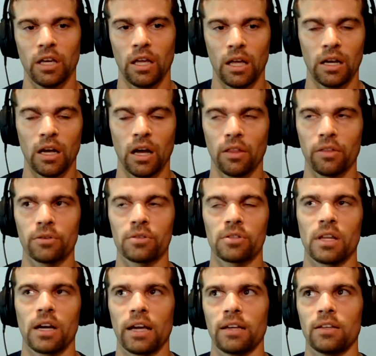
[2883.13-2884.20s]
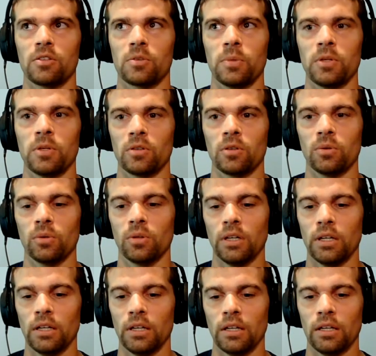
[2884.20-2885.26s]
and others that I could speak to,
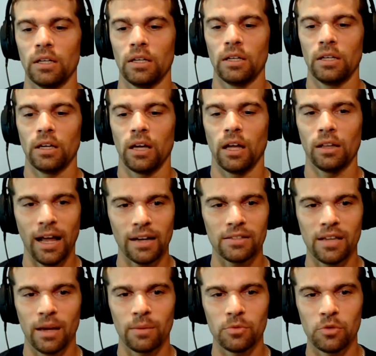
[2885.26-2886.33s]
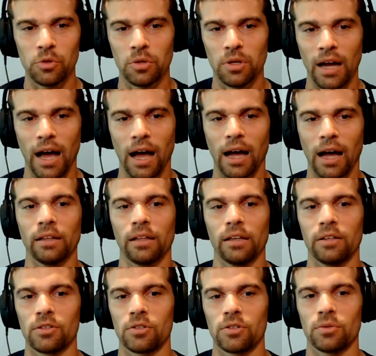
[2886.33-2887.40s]
a lot of times you can
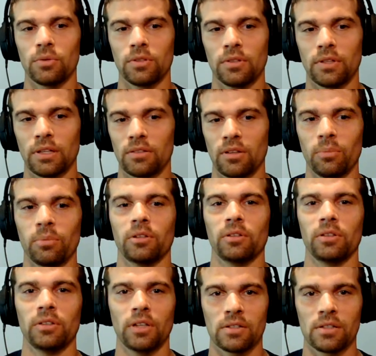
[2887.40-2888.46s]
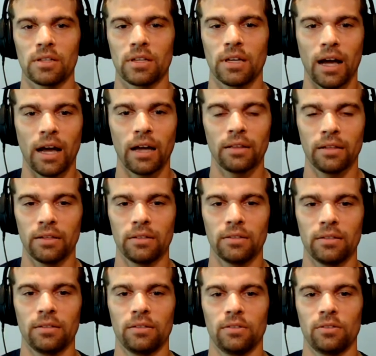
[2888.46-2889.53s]
highlight a student that typically doesn't get highlighted.
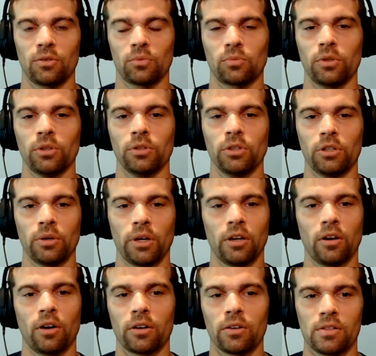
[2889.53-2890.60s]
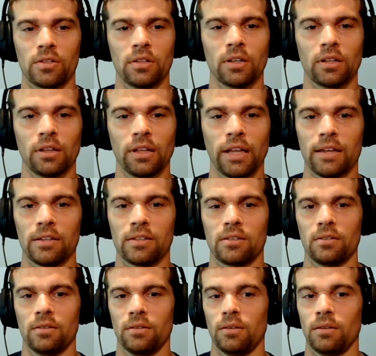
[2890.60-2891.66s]
The really great artist in the
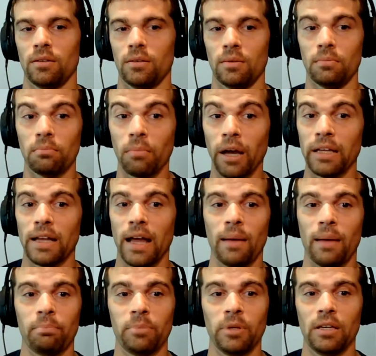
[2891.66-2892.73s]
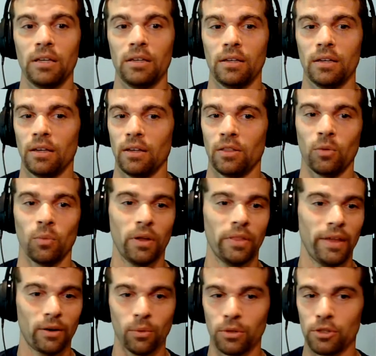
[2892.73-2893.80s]
class might not be the
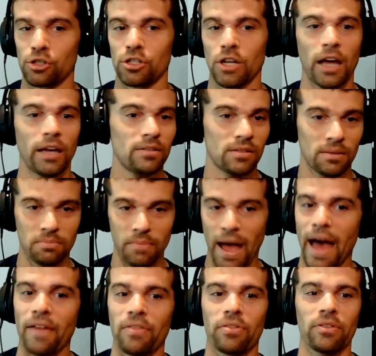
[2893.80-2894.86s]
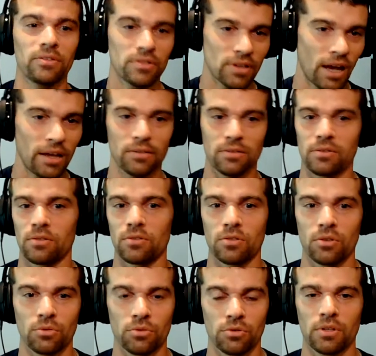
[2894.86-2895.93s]
one that always shines in math and science and
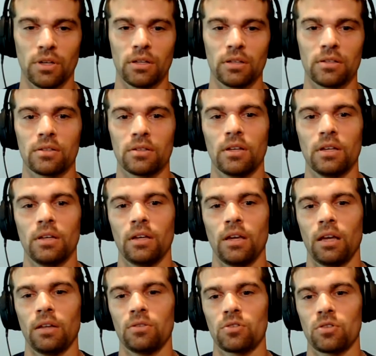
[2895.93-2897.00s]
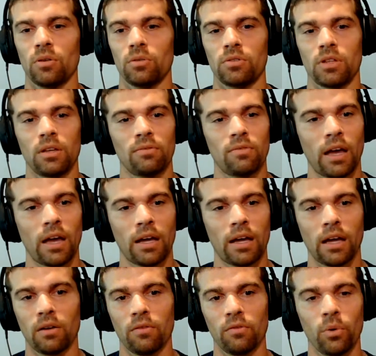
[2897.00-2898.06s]
social studies. And so to give that
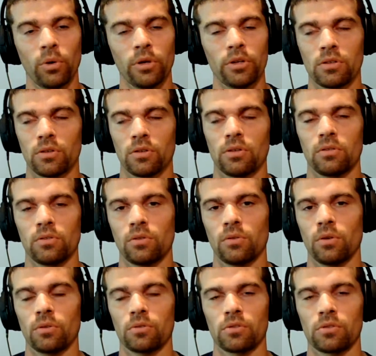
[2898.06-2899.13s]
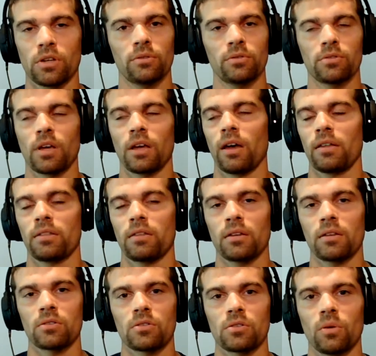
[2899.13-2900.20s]
kind of voice to those others, I
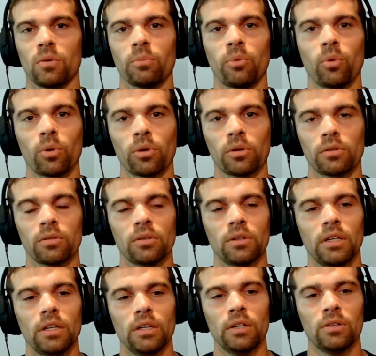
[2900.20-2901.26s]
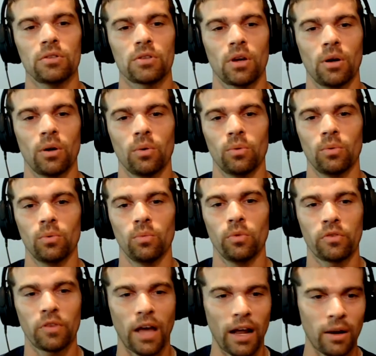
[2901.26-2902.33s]
think is so important. So
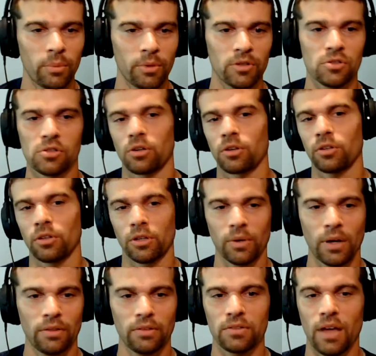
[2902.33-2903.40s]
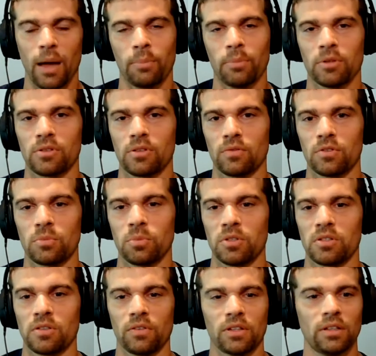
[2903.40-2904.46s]
we've kind of been circling around the topics of
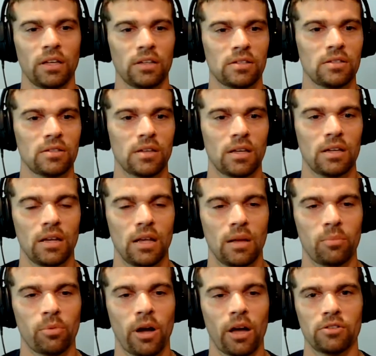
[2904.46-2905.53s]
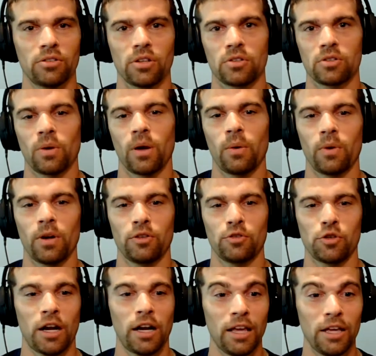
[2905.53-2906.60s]
specific lessons and projects. So I want to
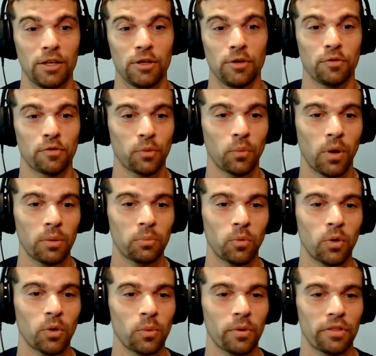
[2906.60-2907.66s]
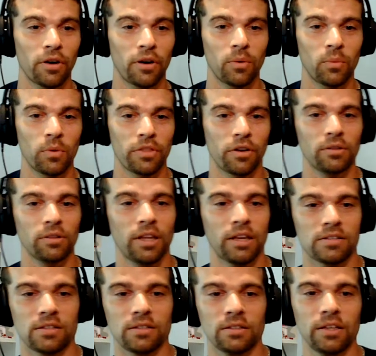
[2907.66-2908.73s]
try to hit you for one more with our
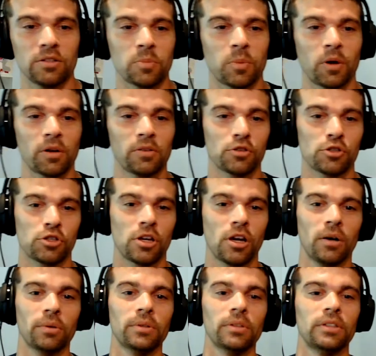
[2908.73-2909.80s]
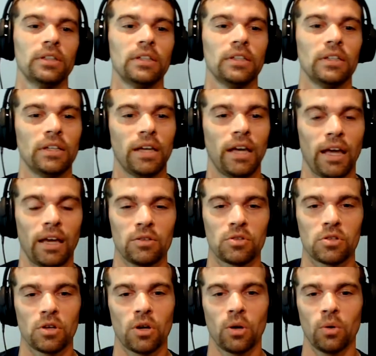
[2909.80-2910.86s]
lesson lens part of the show. And
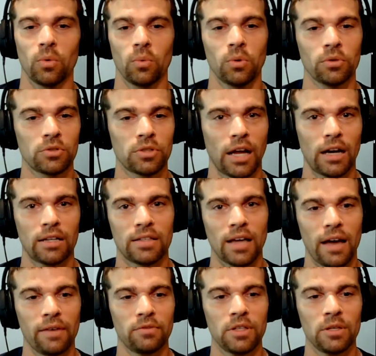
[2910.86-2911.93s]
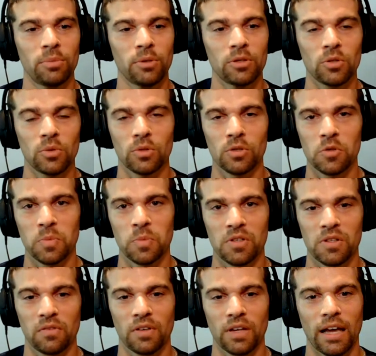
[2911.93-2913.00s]
so we'll kind of dive deep into a
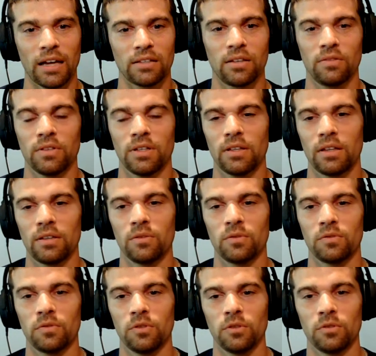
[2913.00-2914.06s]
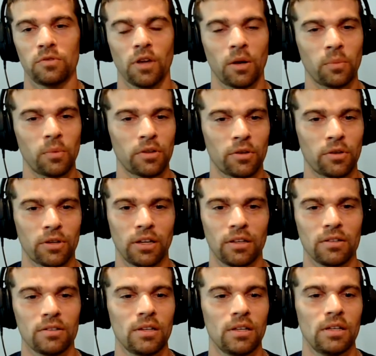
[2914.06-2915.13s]
specific activity that you've done with your
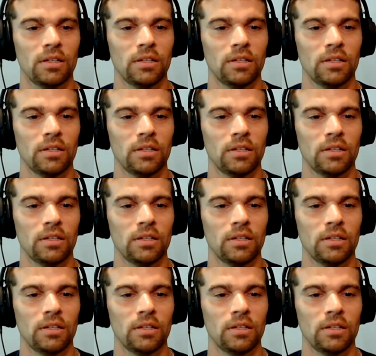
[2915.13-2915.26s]
kids.